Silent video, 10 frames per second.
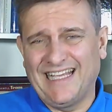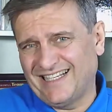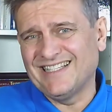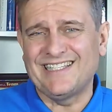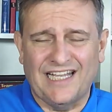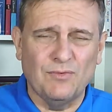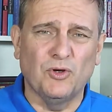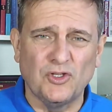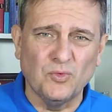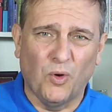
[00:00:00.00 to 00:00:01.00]
They can say
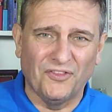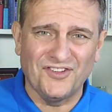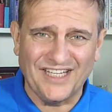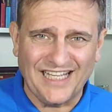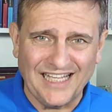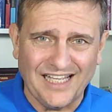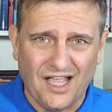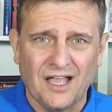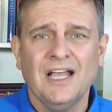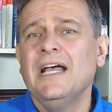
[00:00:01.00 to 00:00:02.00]
what you want to
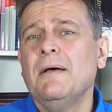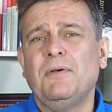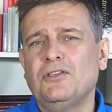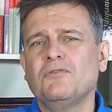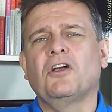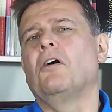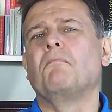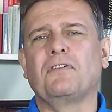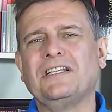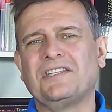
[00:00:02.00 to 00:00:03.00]
hear, but you
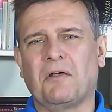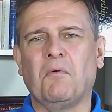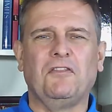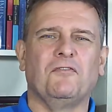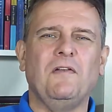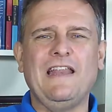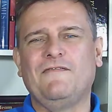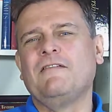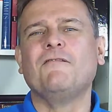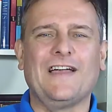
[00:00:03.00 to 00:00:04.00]
can't bring someone to a
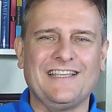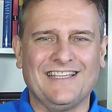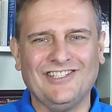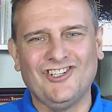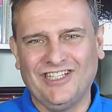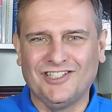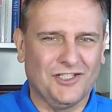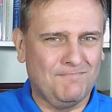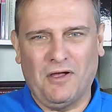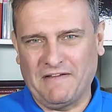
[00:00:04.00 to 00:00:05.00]
living faith in
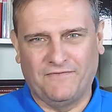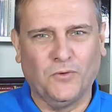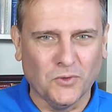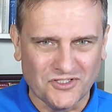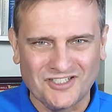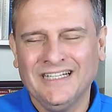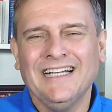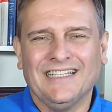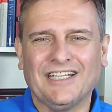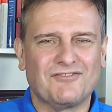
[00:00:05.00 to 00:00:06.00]
Jesus by force.
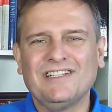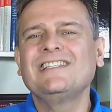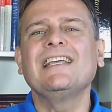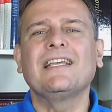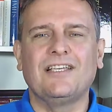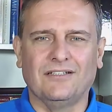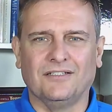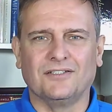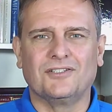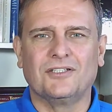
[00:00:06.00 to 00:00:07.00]
That's
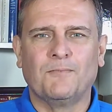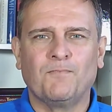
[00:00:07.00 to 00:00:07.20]
ridiculous.